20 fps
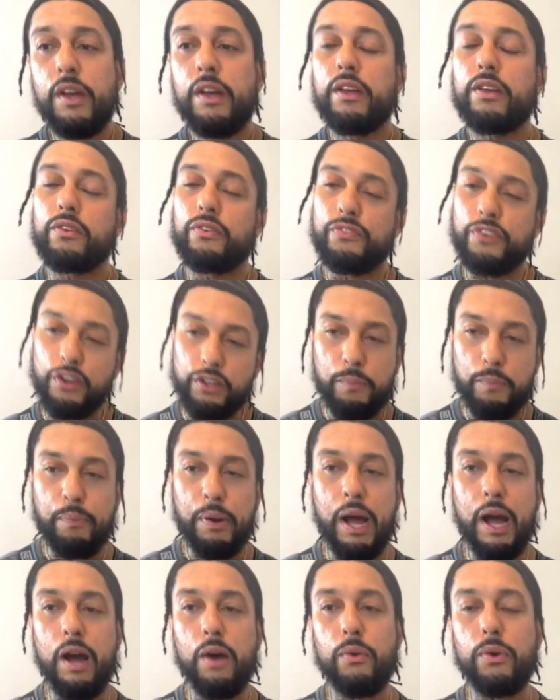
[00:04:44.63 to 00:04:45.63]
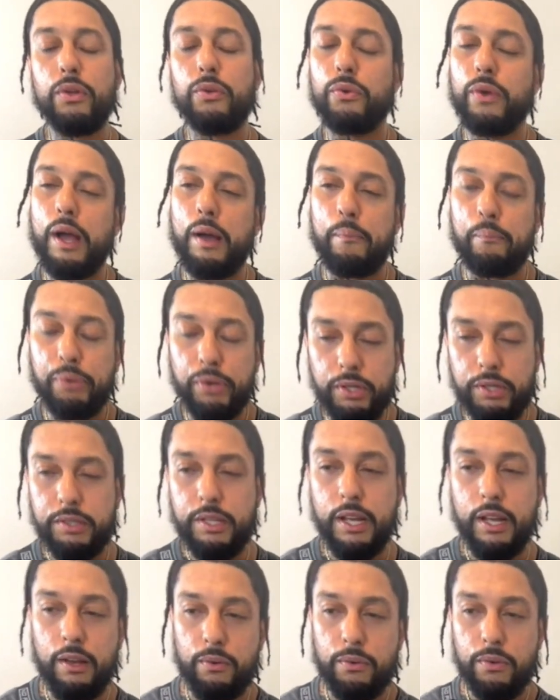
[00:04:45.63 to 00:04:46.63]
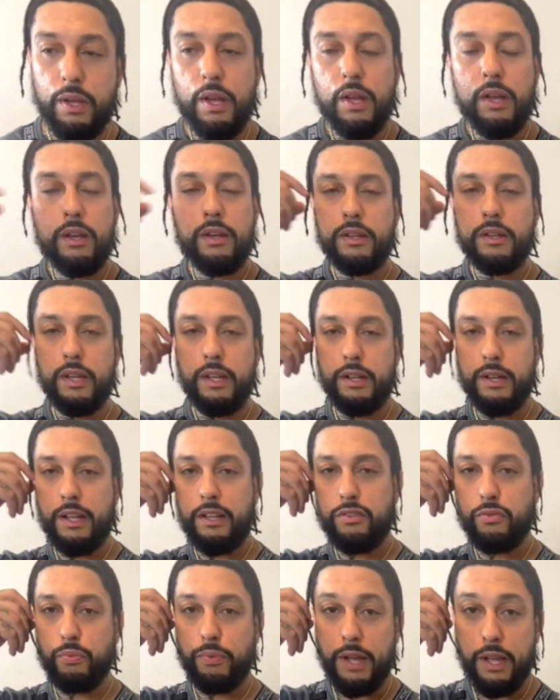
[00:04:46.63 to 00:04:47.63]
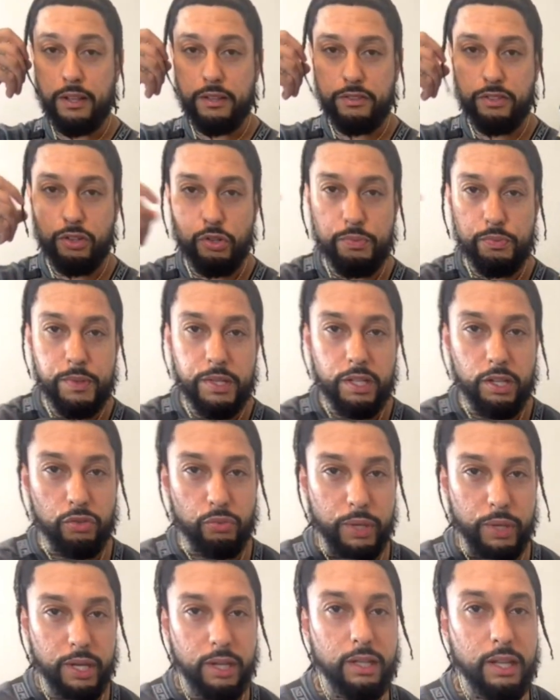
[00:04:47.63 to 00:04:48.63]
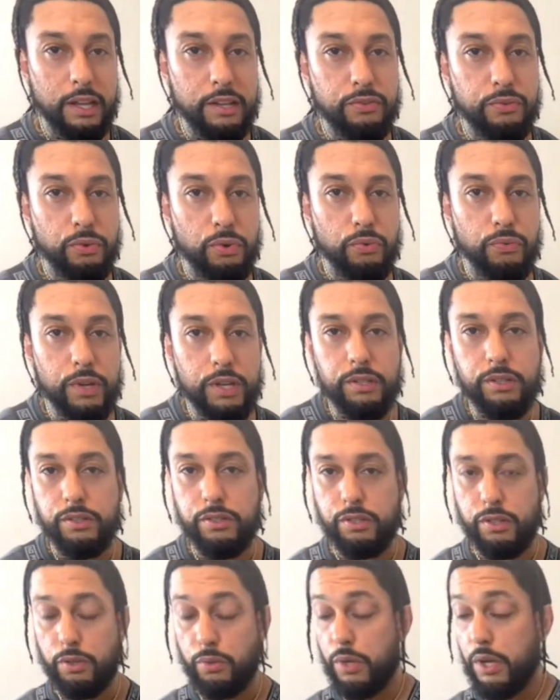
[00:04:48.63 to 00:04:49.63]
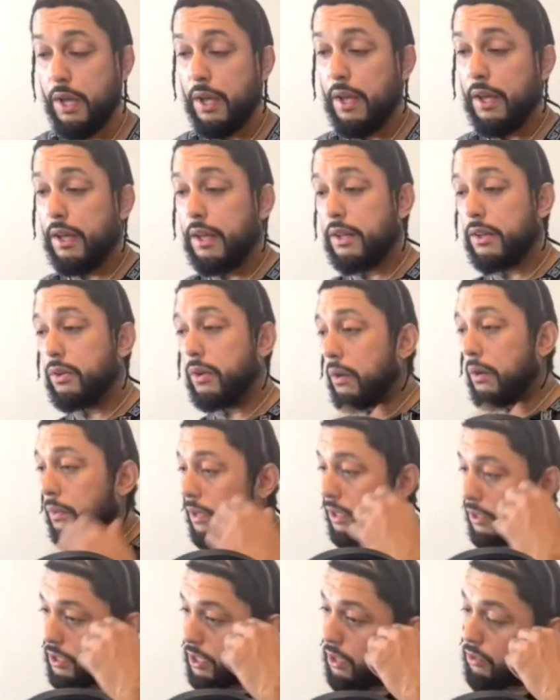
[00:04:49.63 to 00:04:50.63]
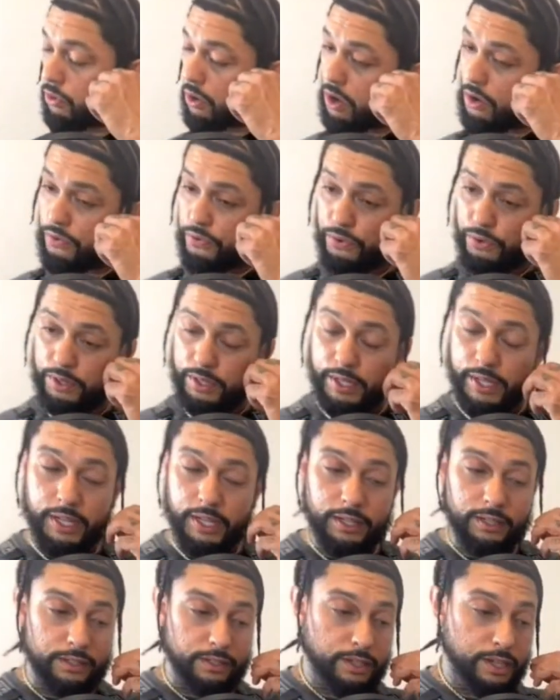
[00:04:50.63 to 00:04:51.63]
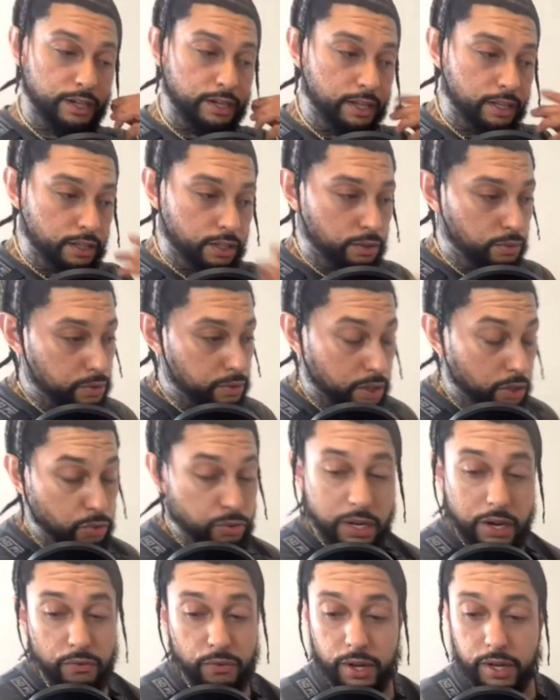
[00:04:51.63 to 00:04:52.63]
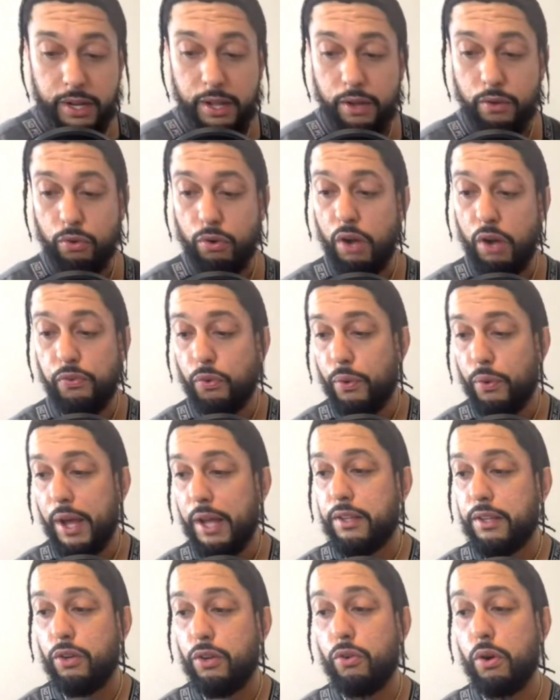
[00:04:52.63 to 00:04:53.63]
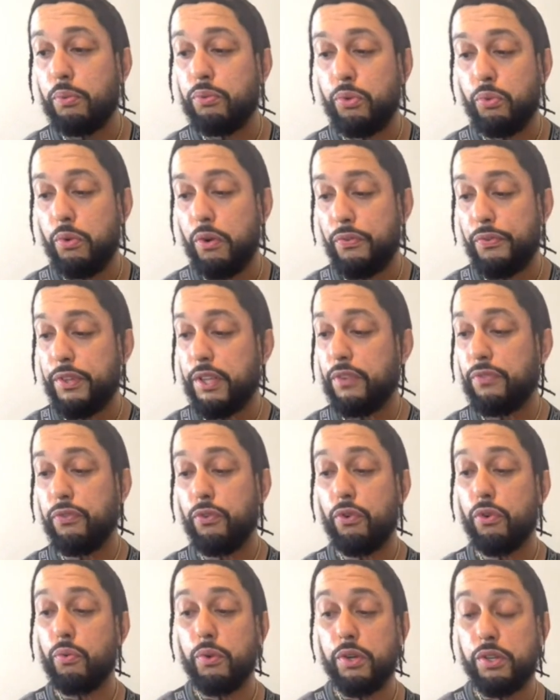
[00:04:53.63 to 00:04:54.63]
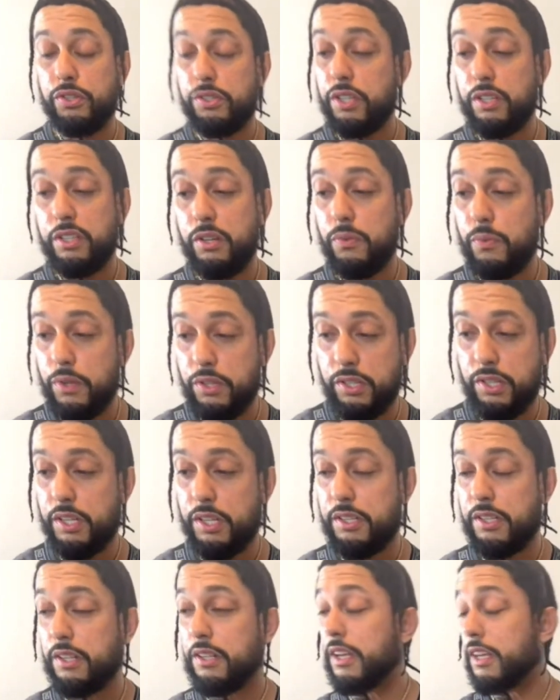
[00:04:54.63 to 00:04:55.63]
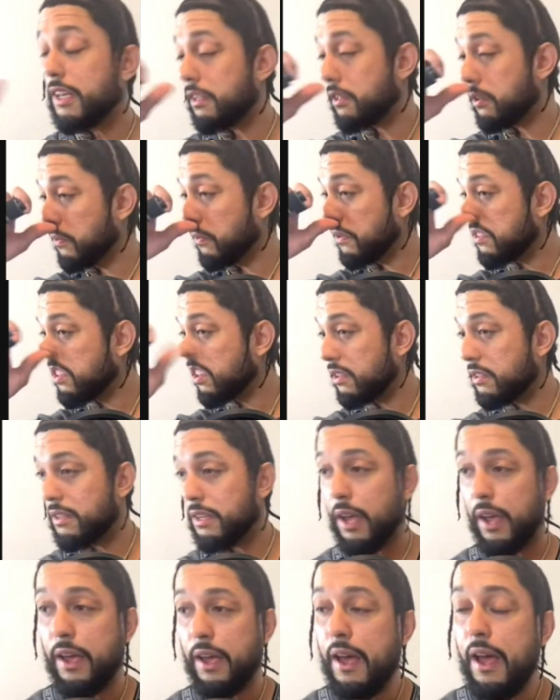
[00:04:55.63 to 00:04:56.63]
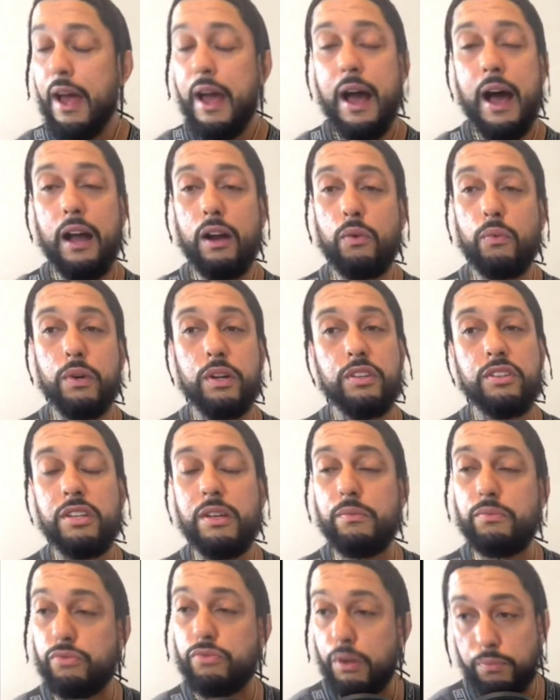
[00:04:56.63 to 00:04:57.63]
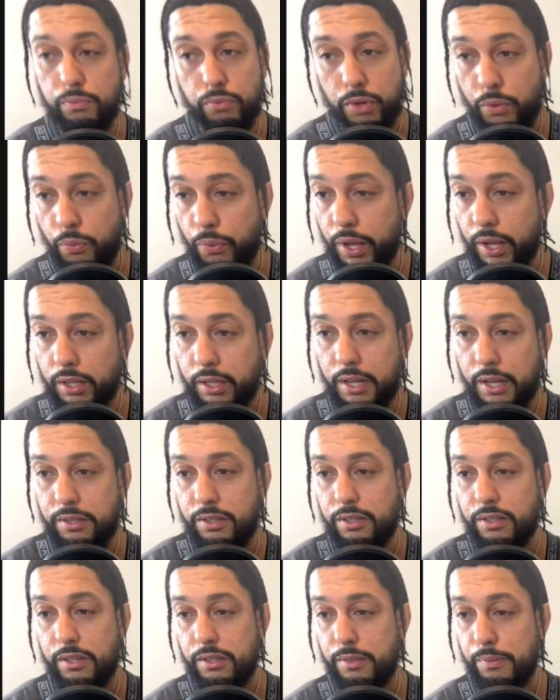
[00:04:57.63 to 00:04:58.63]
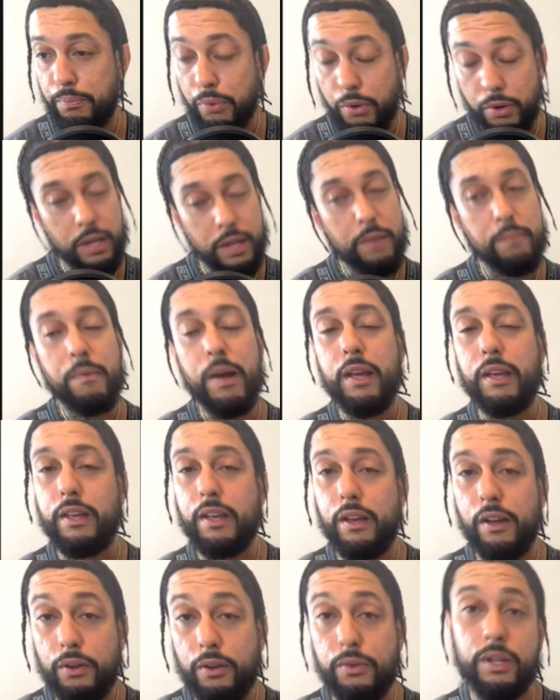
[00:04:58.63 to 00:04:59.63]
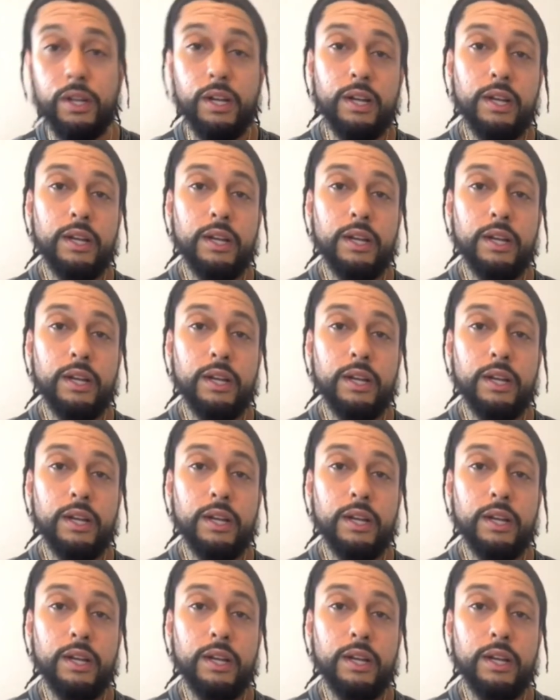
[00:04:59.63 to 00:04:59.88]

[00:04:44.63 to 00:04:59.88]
You felt the power. You got put down, and that shows me there's weight class for a reason. So, do I want to see Crawford and Canelo? No, not right now. Crawford will have to go up to 154, 160 to get to 168. I don't want to see him jump 3 weight classes because the boy, he might get hurt.